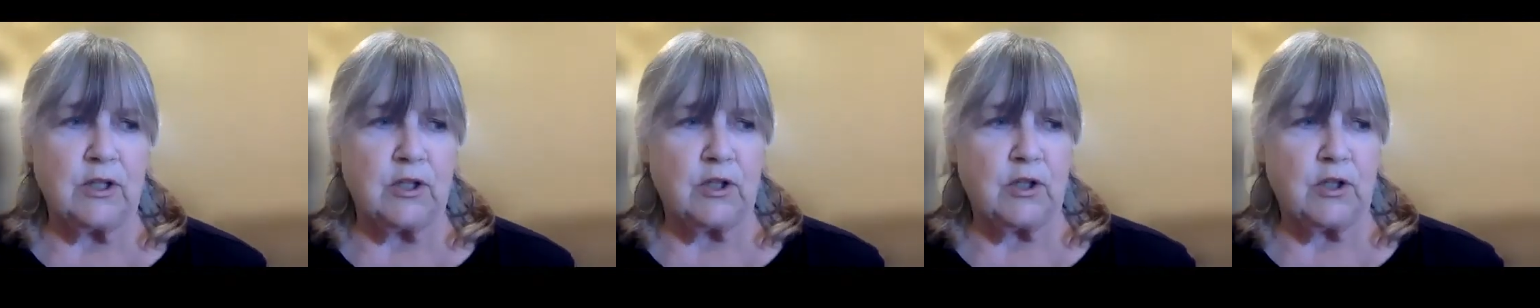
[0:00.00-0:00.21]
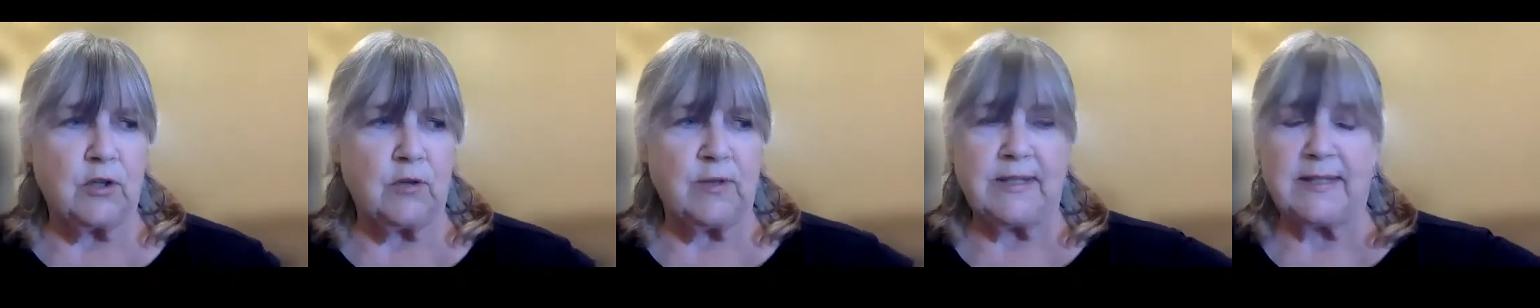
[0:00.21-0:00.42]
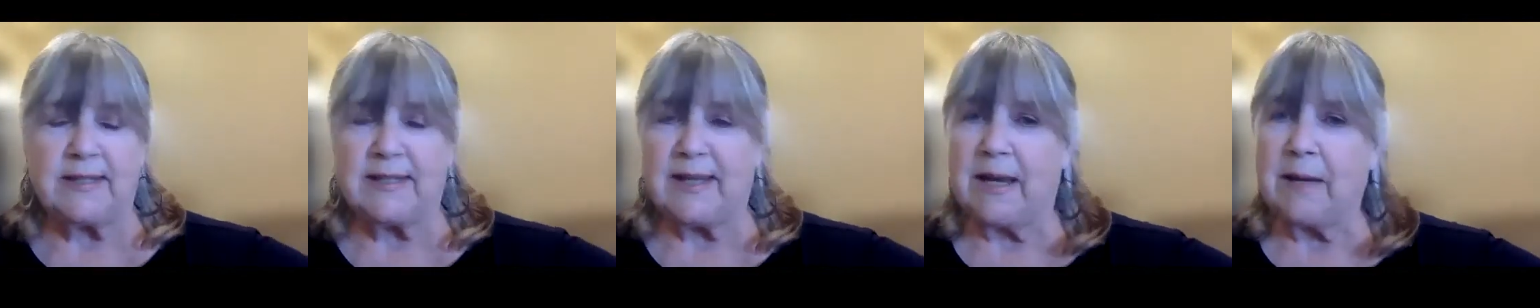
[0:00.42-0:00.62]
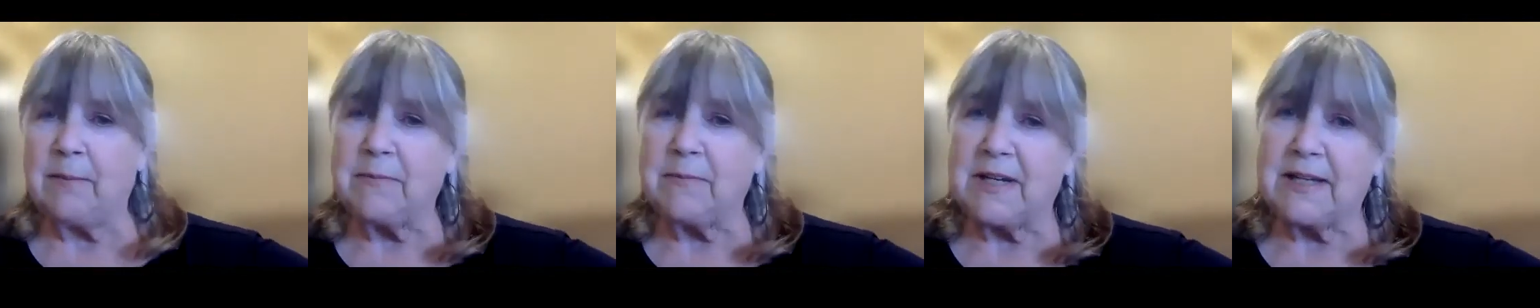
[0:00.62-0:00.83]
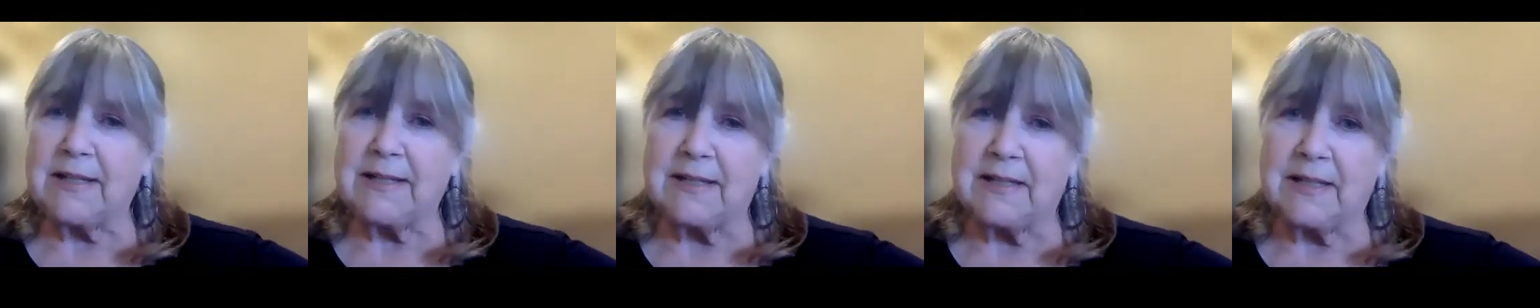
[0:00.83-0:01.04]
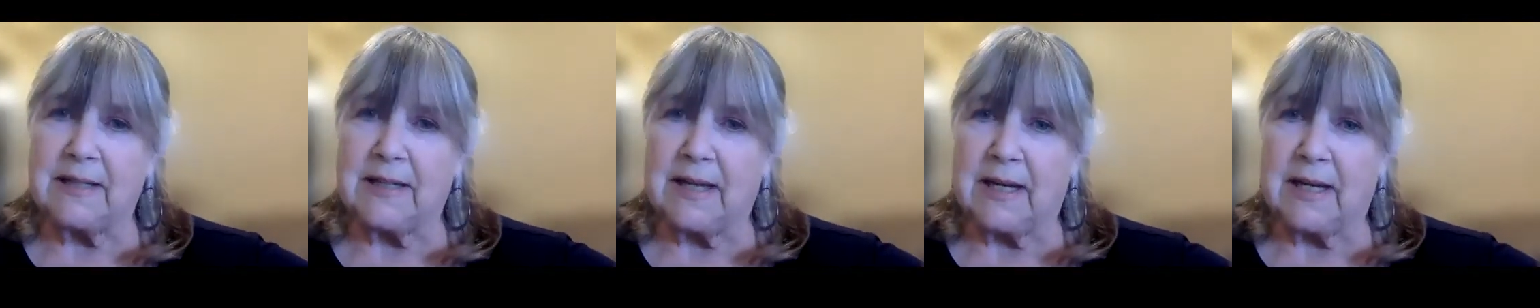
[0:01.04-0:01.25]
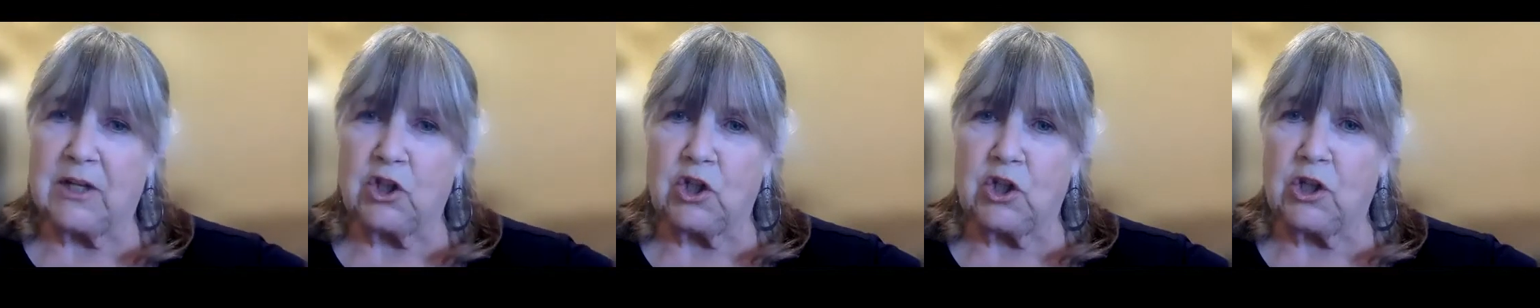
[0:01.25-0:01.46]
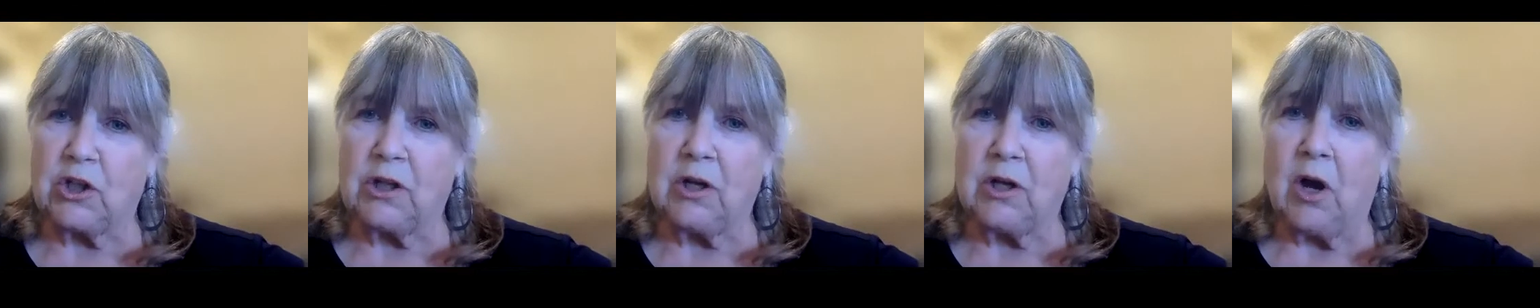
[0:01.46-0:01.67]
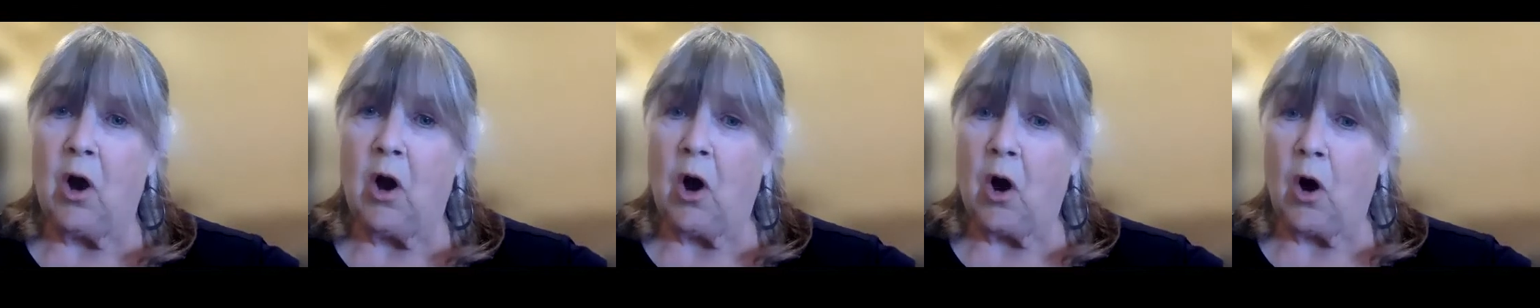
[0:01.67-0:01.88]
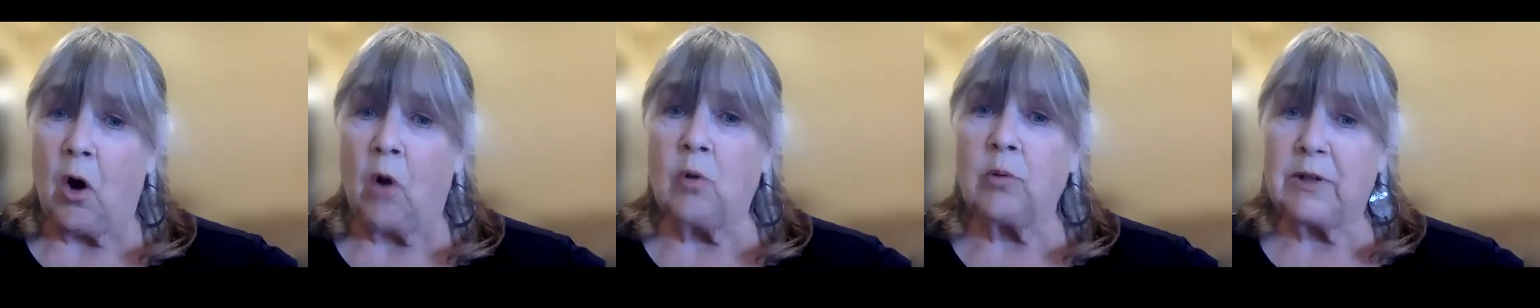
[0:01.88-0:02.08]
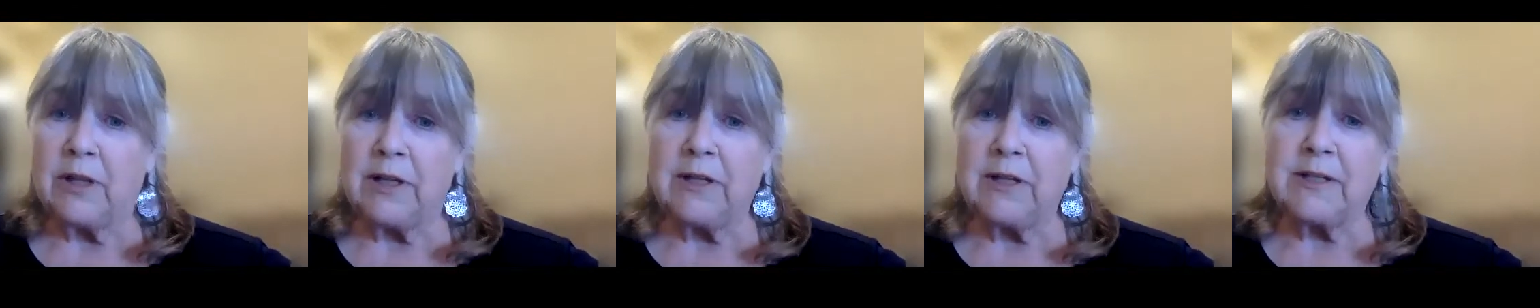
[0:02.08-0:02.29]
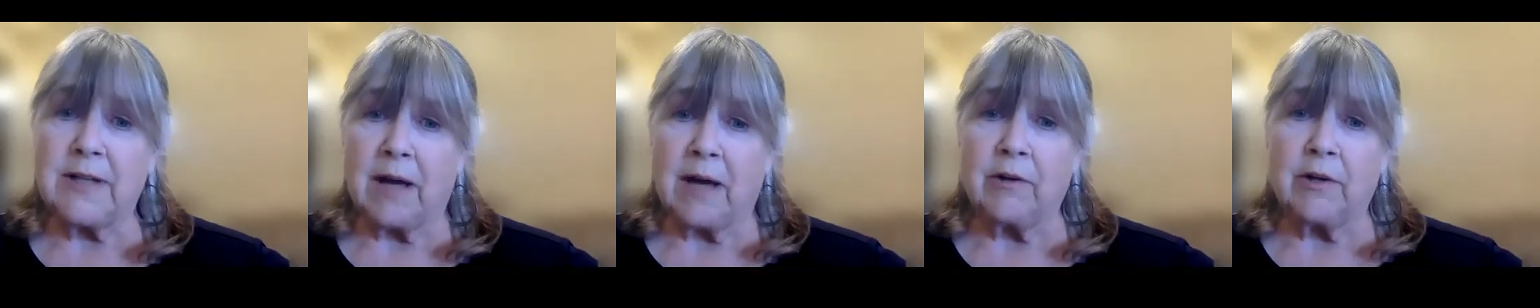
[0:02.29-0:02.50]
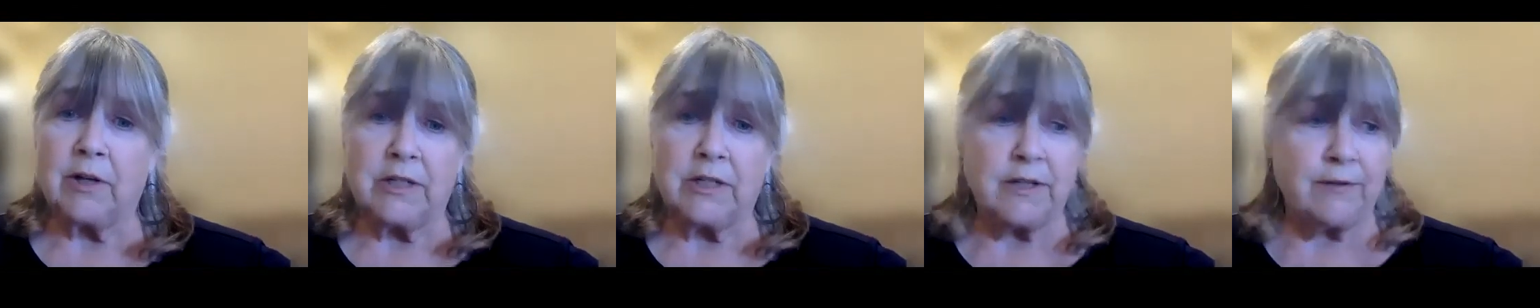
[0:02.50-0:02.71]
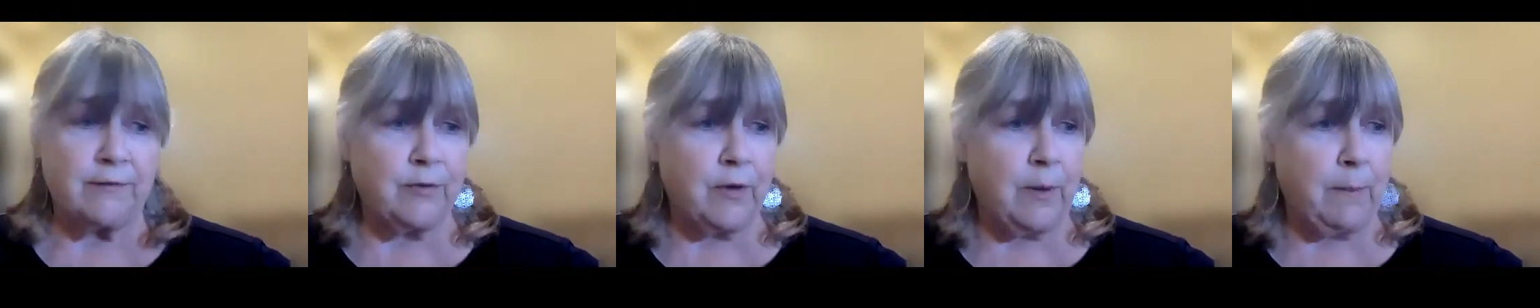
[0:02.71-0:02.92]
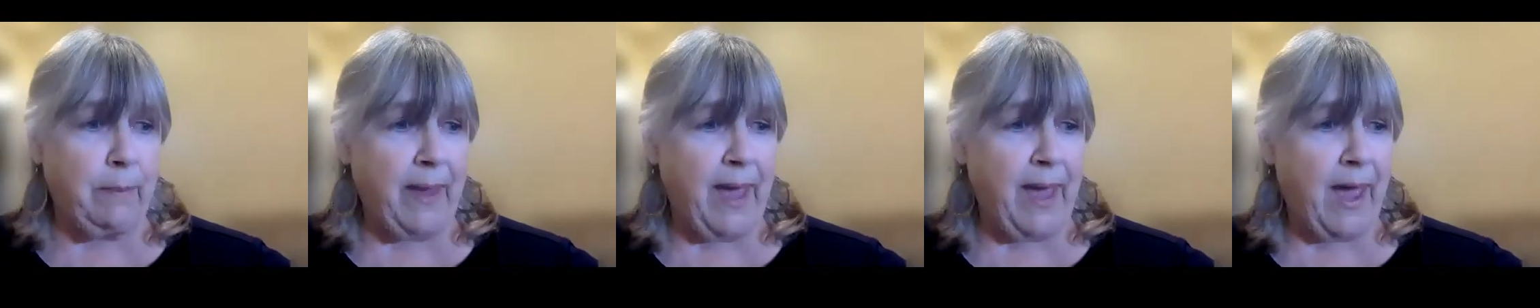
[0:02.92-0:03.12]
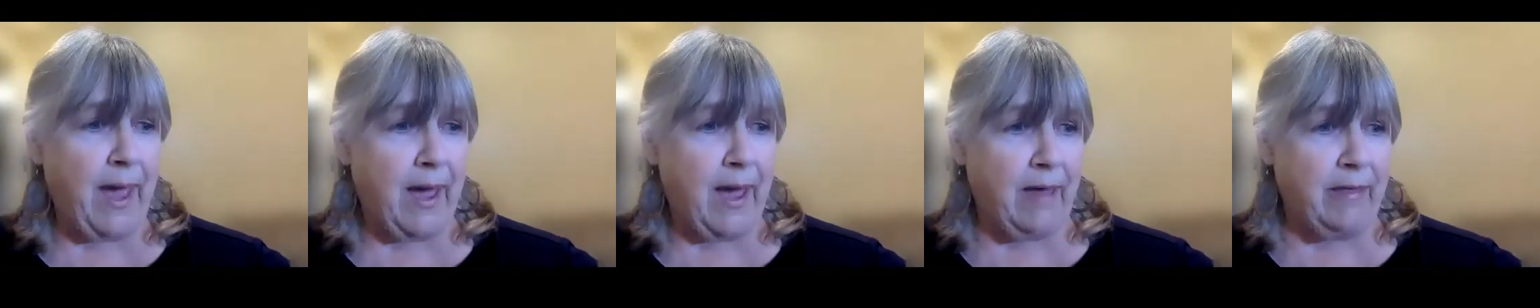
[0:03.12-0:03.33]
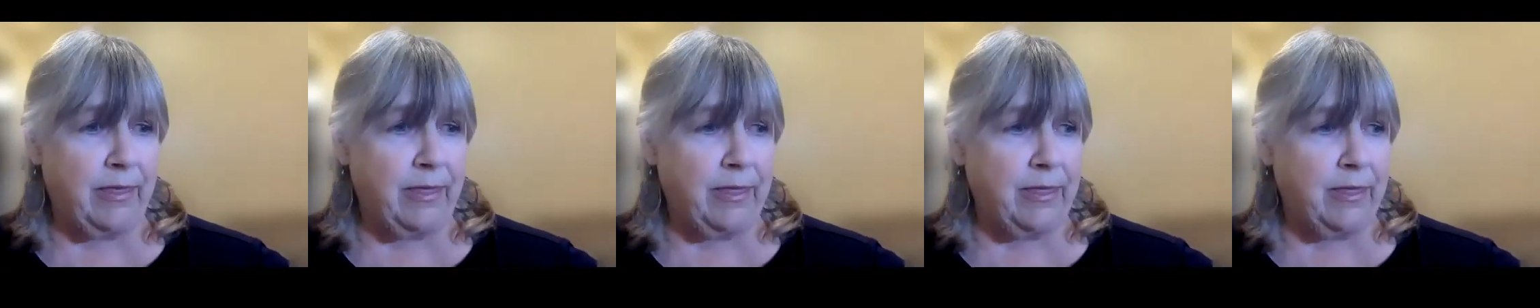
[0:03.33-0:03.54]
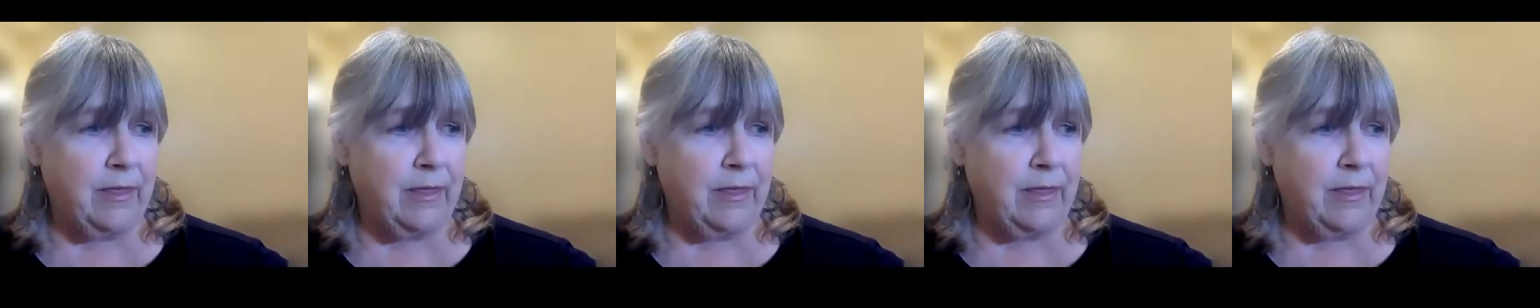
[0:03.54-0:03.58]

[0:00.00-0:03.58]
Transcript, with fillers: to the same destination, only down a different path?